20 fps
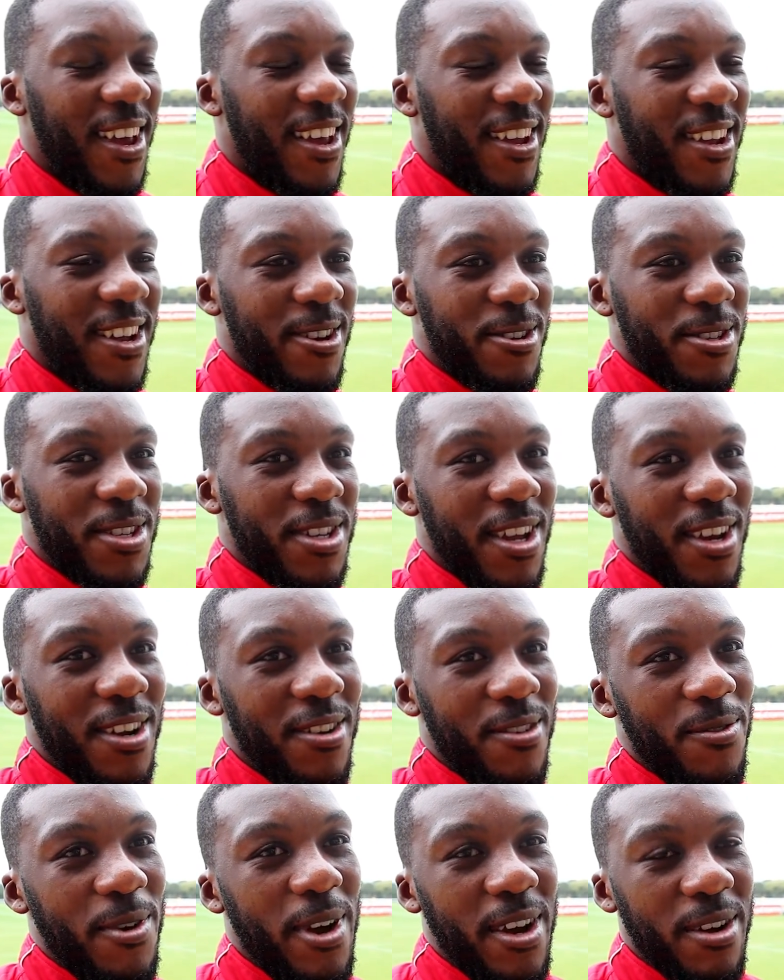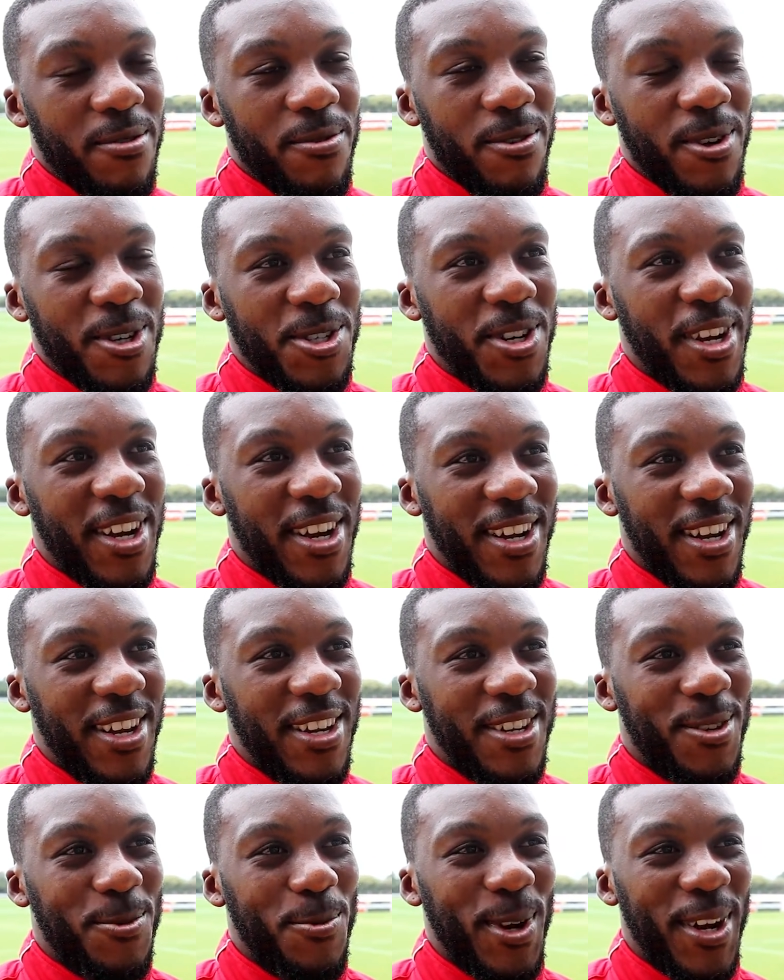Yeah, I'd say very frustratedly
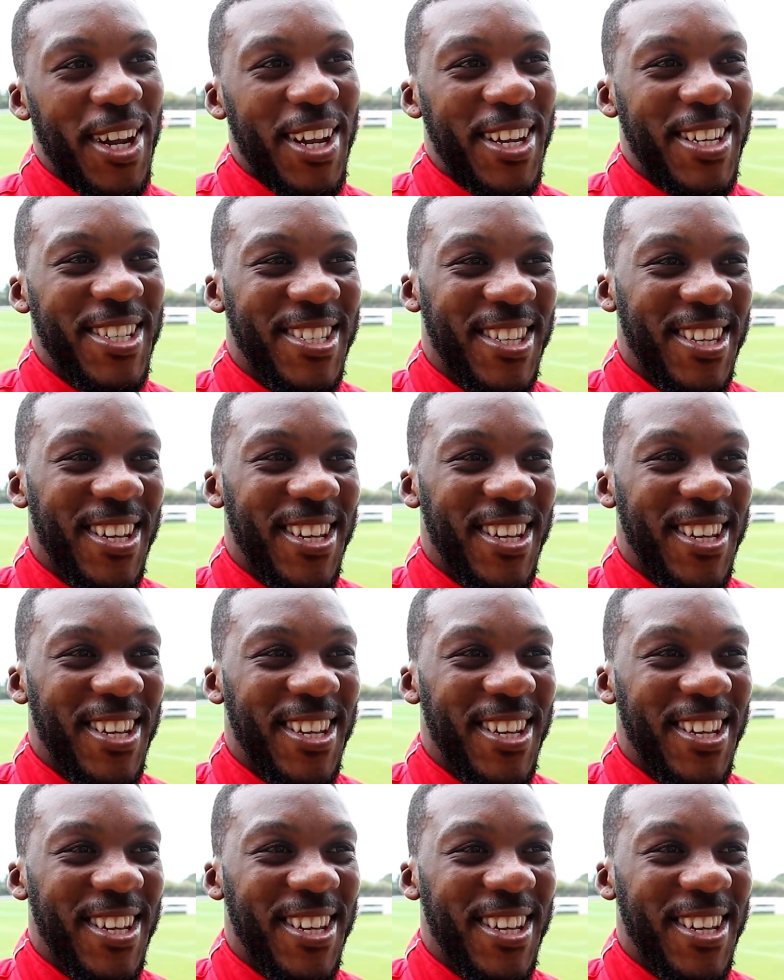to be honest.